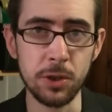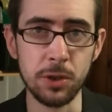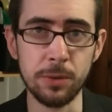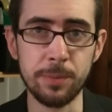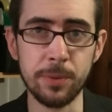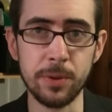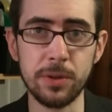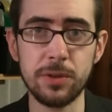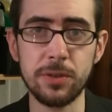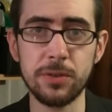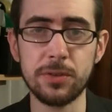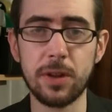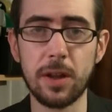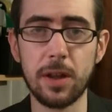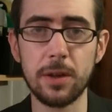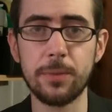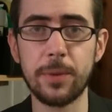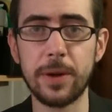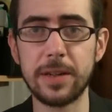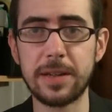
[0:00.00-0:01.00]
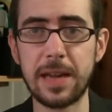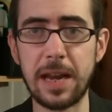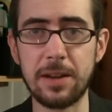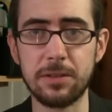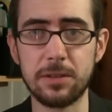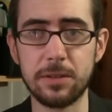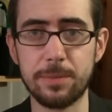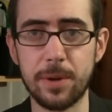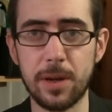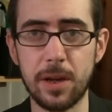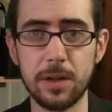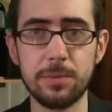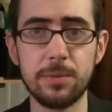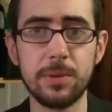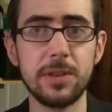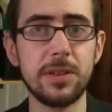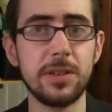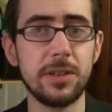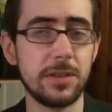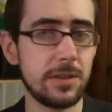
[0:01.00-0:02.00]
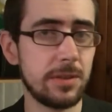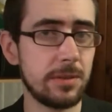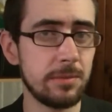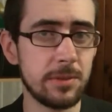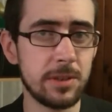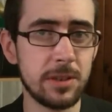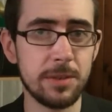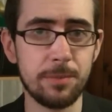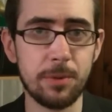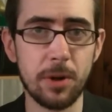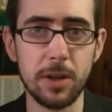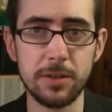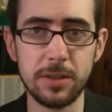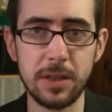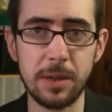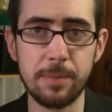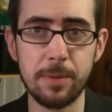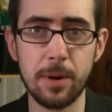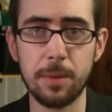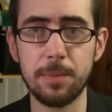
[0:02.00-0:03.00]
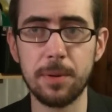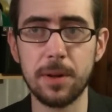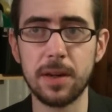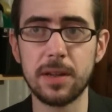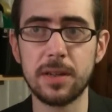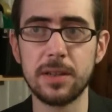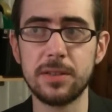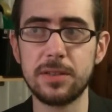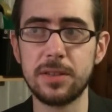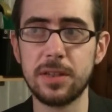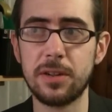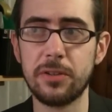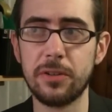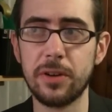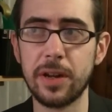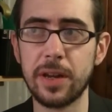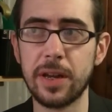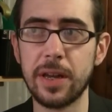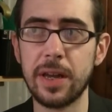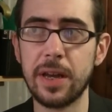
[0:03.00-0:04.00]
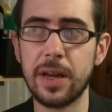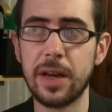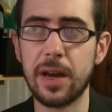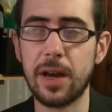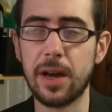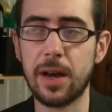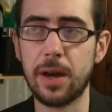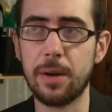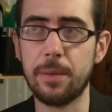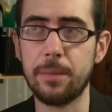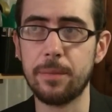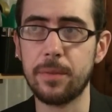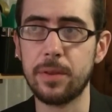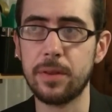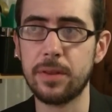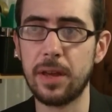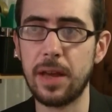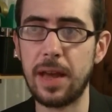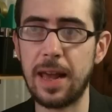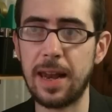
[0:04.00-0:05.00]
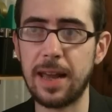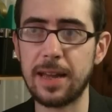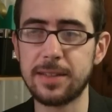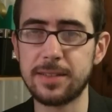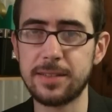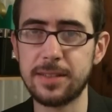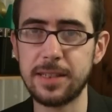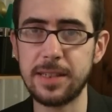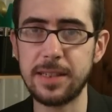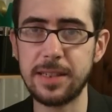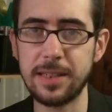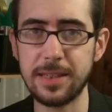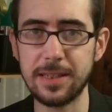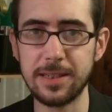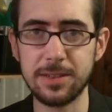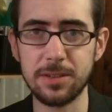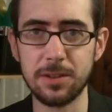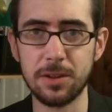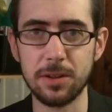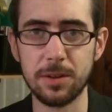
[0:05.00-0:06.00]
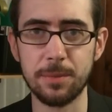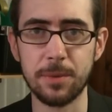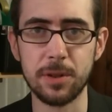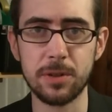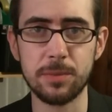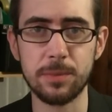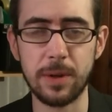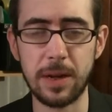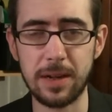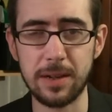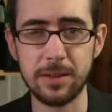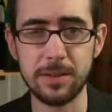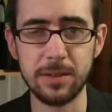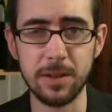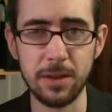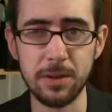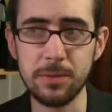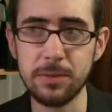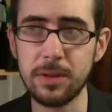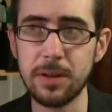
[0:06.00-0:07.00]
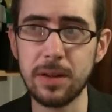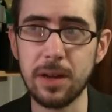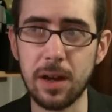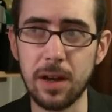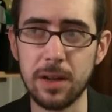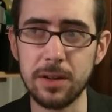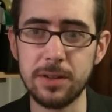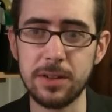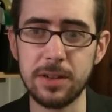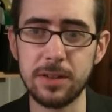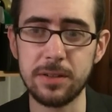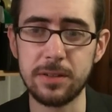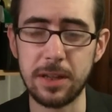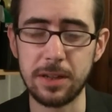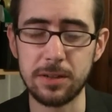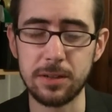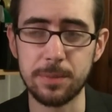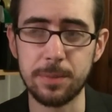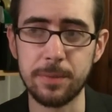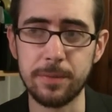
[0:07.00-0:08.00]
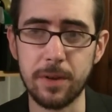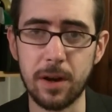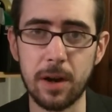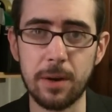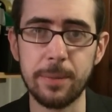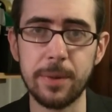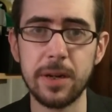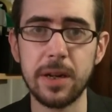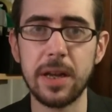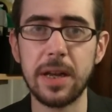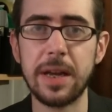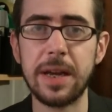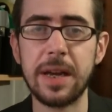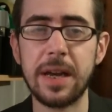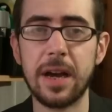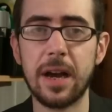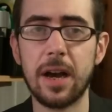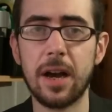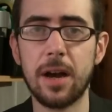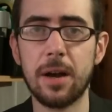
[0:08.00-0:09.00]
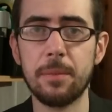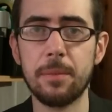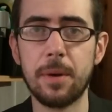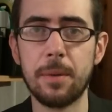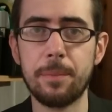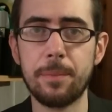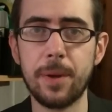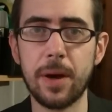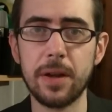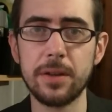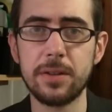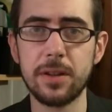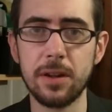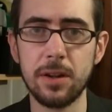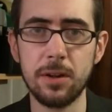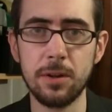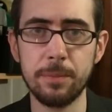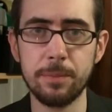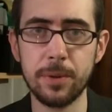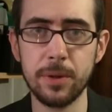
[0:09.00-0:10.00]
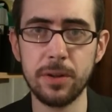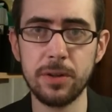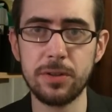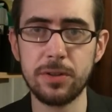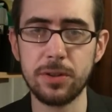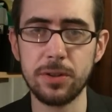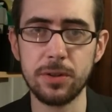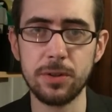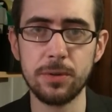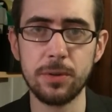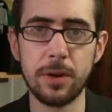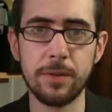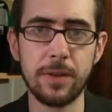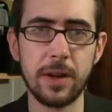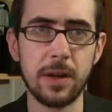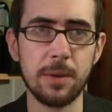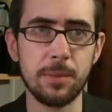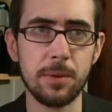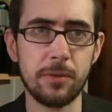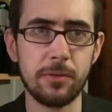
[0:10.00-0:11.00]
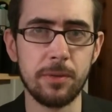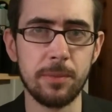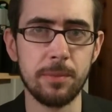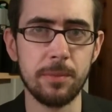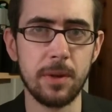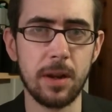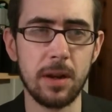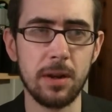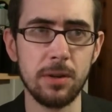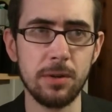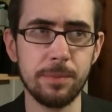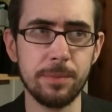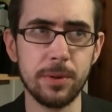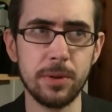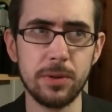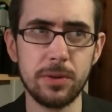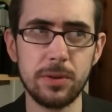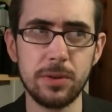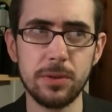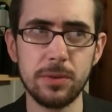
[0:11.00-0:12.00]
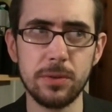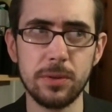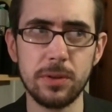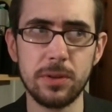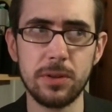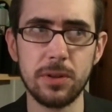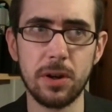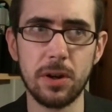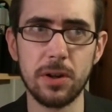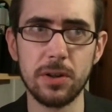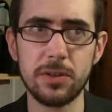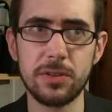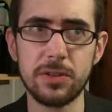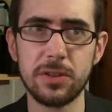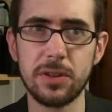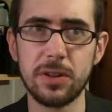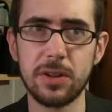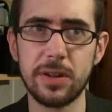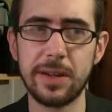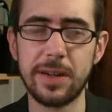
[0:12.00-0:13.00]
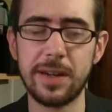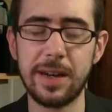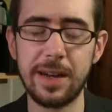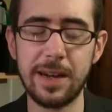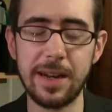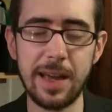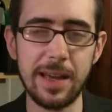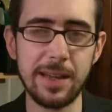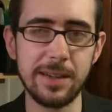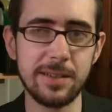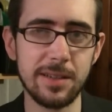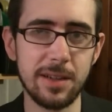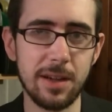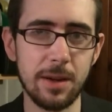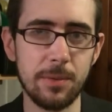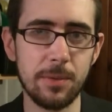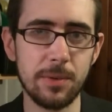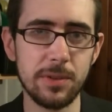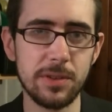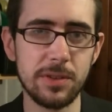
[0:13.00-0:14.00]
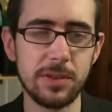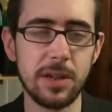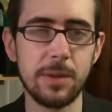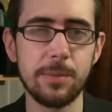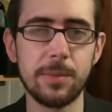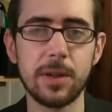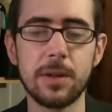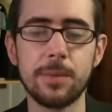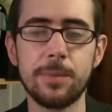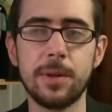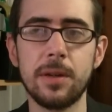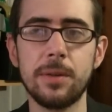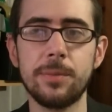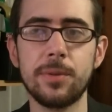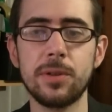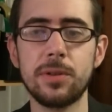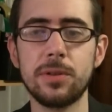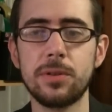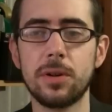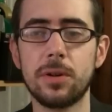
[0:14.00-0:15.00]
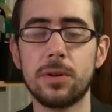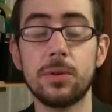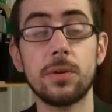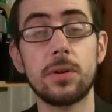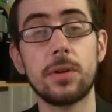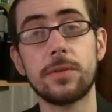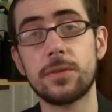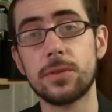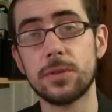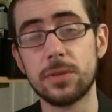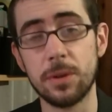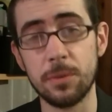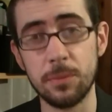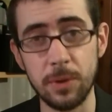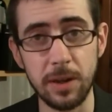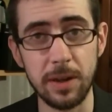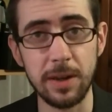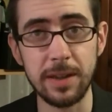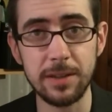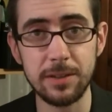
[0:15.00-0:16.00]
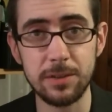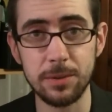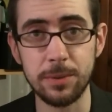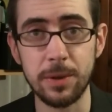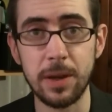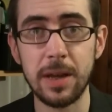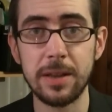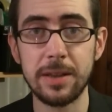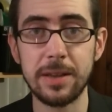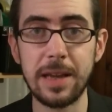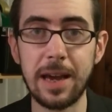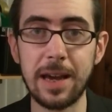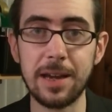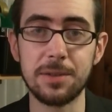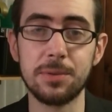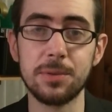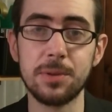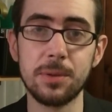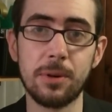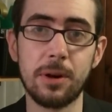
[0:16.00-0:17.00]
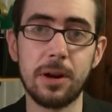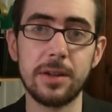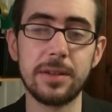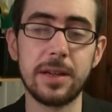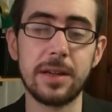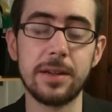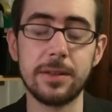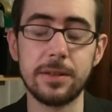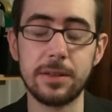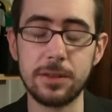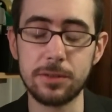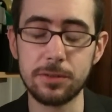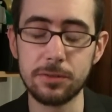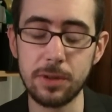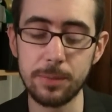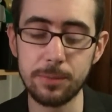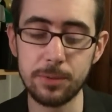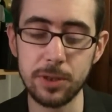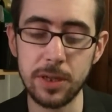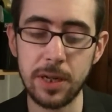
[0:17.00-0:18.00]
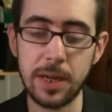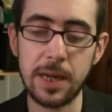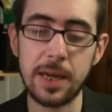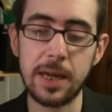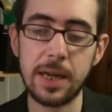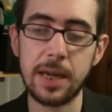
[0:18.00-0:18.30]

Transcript: Ubuntu's lightweight counterpart, which is surprisingly popular considering that LXDE is not the most well-known desktop environment. But Lubuntu, available from lubuntu.net, I want to say, but it could be lubuntu.org. Of course, I will link to the actual URL down in the description.